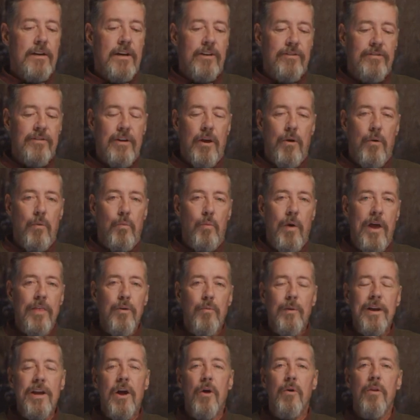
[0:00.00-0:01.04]
Because
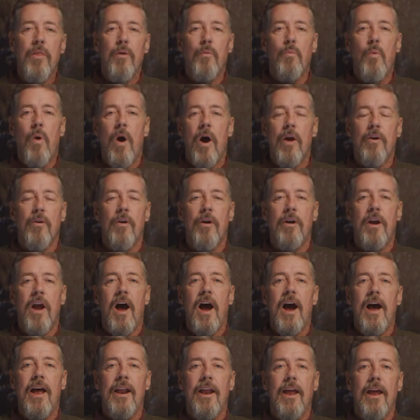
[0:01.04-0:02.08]
whether we go to the water or
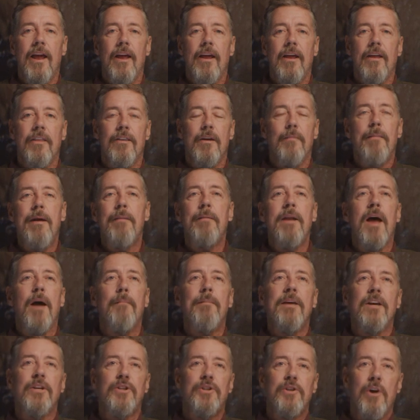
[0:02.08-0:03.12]
not, there may
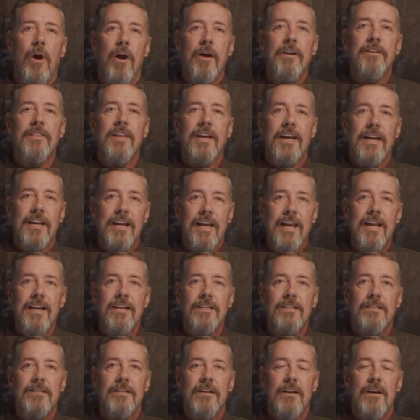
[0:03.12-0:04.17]
not be a shark that can get
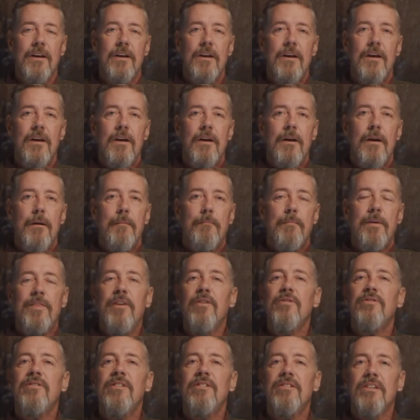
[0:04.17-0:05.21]
us, but
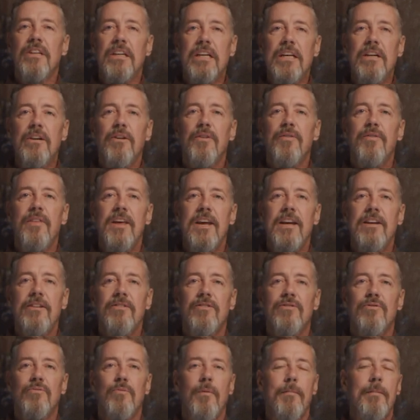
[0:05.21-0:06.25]
there's these little
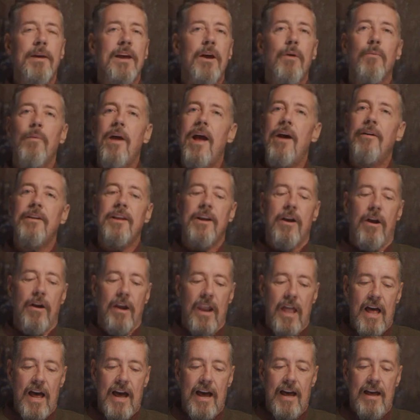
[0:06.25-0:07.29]
things swimming around in our
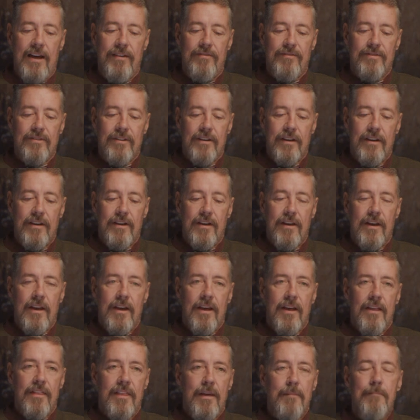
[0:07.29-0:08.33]
lives
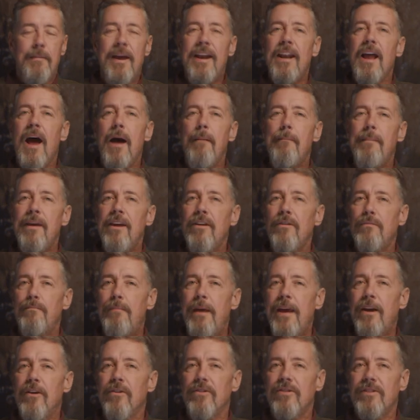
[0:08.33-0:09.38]
that may not be as
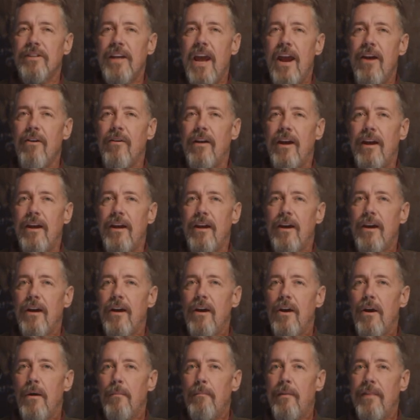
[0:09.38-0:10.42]
big or scary,
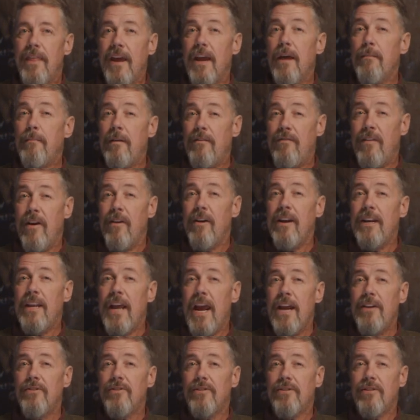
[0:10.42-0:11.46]
but they can be very
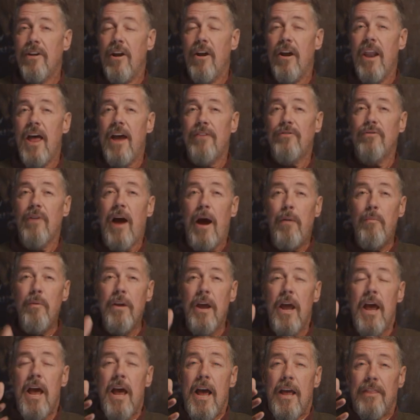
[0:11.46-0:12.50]
dangerous in our lives. So I
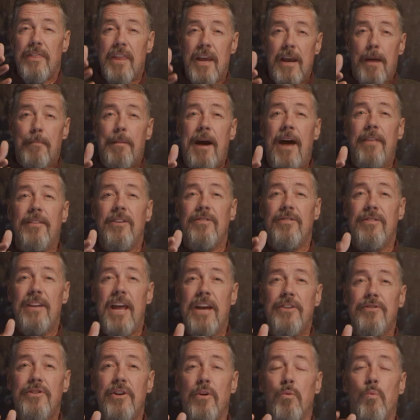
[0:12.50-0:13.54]
want to think about this
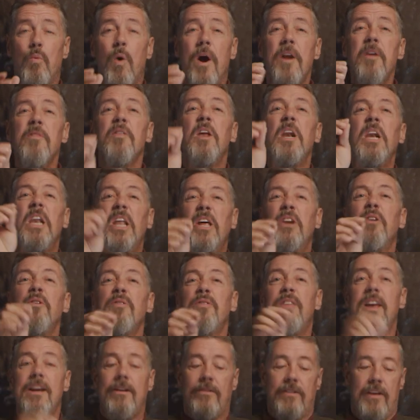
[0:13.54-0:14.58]
next year. What are the little
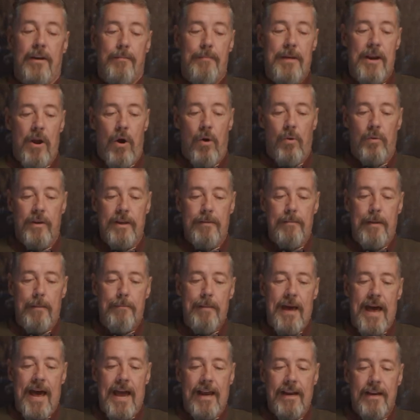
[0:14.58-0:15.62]
things that have been holding me
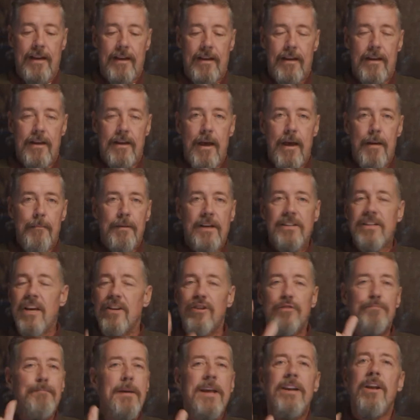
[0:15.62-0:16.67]
back? Because I
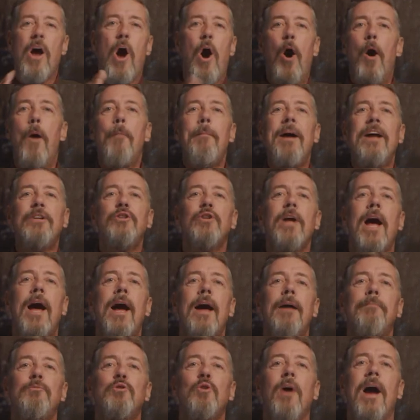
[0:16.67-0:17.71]
spend all my
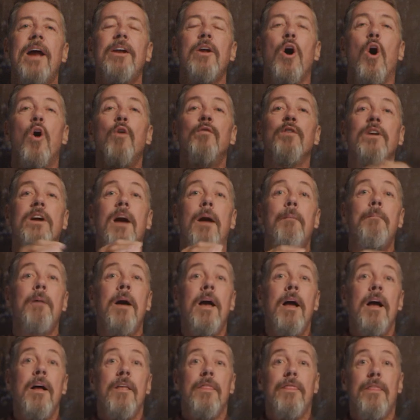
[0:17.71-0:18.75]
time trying to overcome
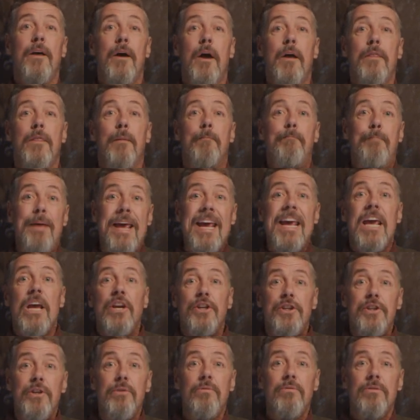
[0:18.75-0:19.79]
the, the big
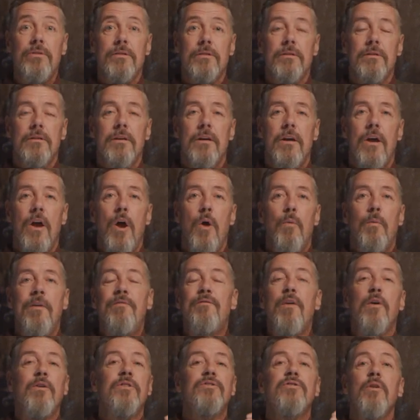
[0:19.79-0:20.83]
issues. We
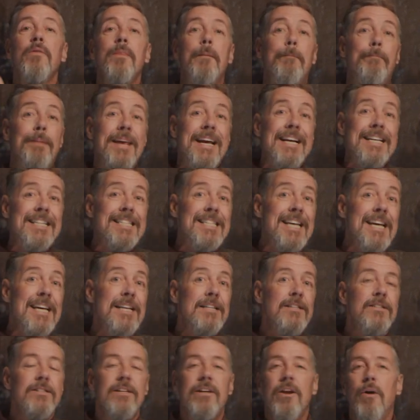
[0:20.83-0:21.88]
focus on the big
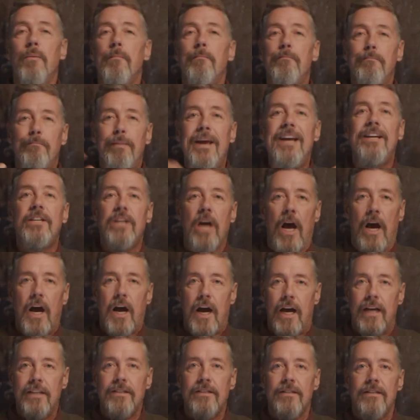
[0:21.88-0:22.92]
sins, you know, big to
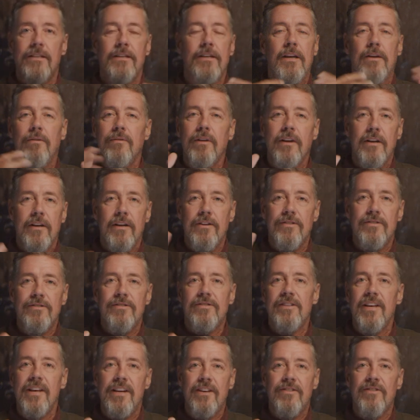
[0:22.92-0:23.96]
us, you know, because
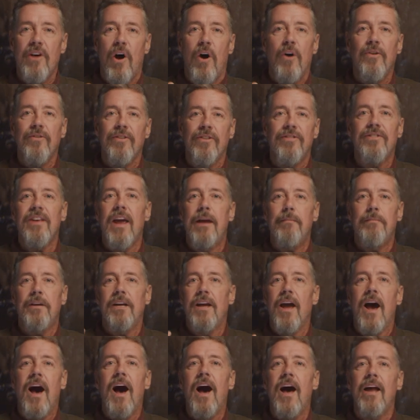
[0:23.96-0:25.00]
sin is all the same to
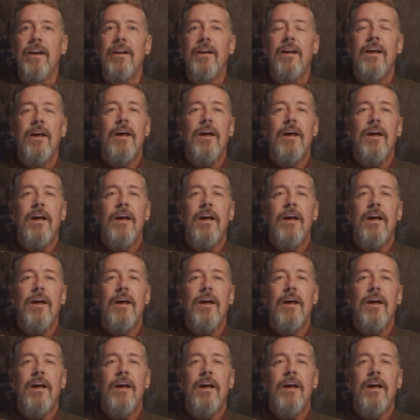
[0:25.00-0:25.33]
God.